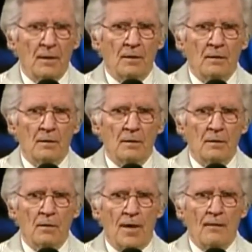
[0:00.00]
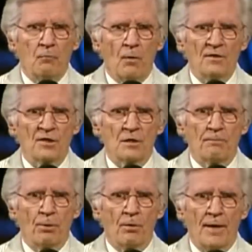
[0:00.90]
And God wants to
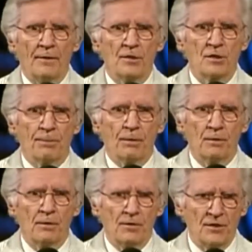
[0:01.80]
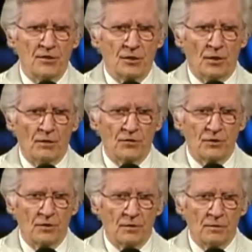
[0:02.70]
pour out His Spirit in this
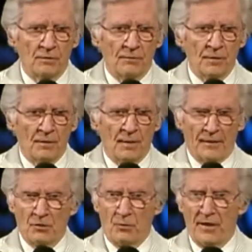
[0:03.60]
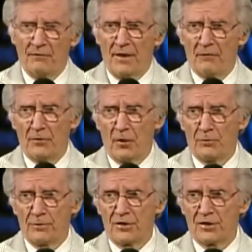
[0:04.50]
church as we have never
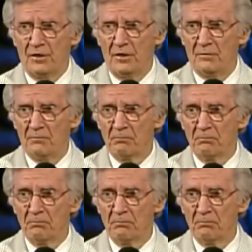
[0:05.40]
known or seen.